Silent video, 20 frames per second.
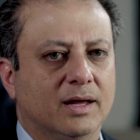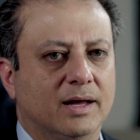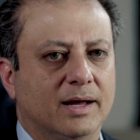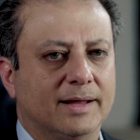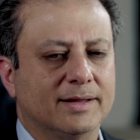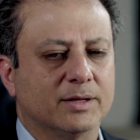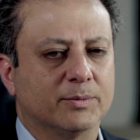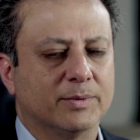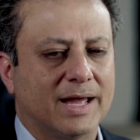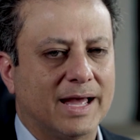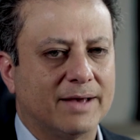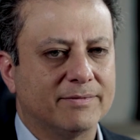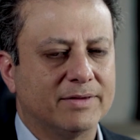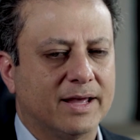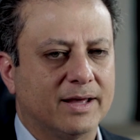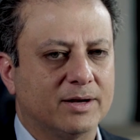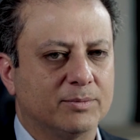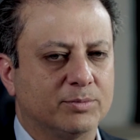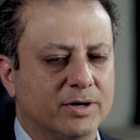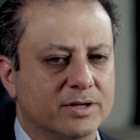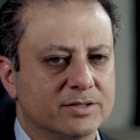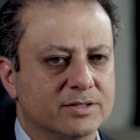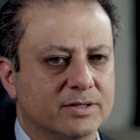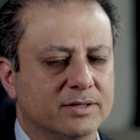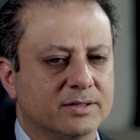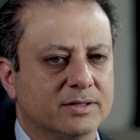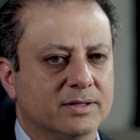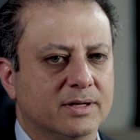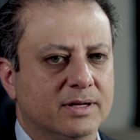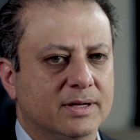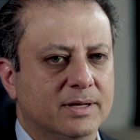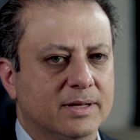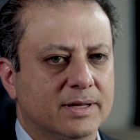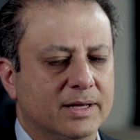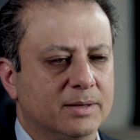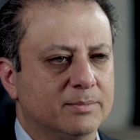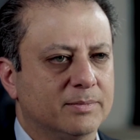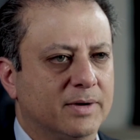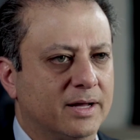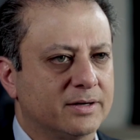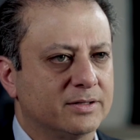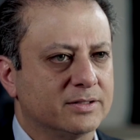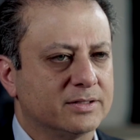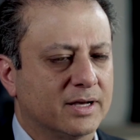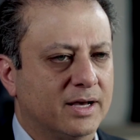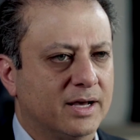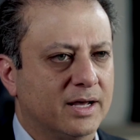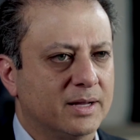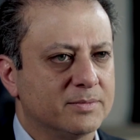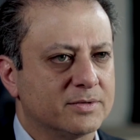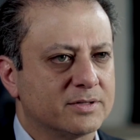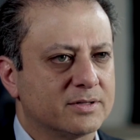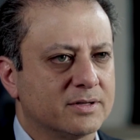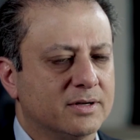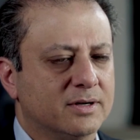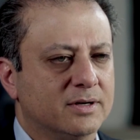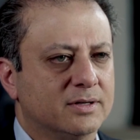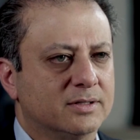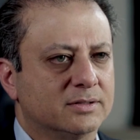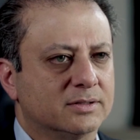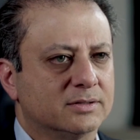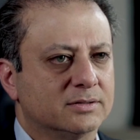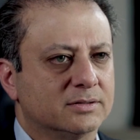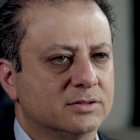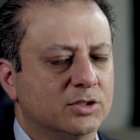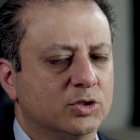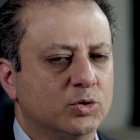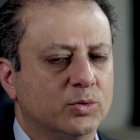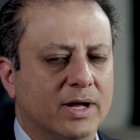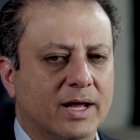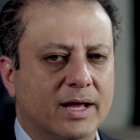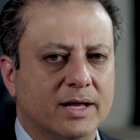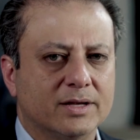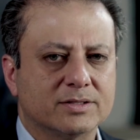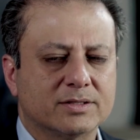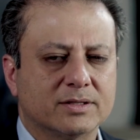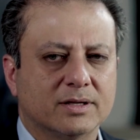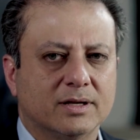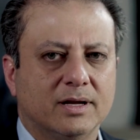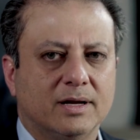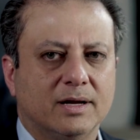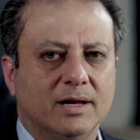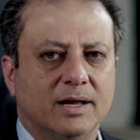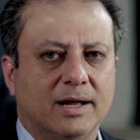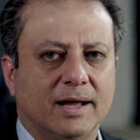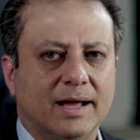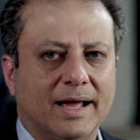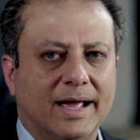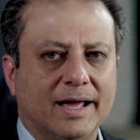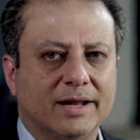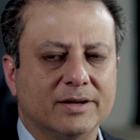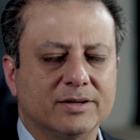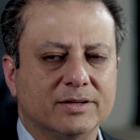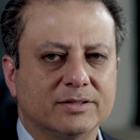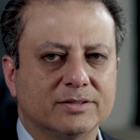I think we haven't had a president in modern times who has had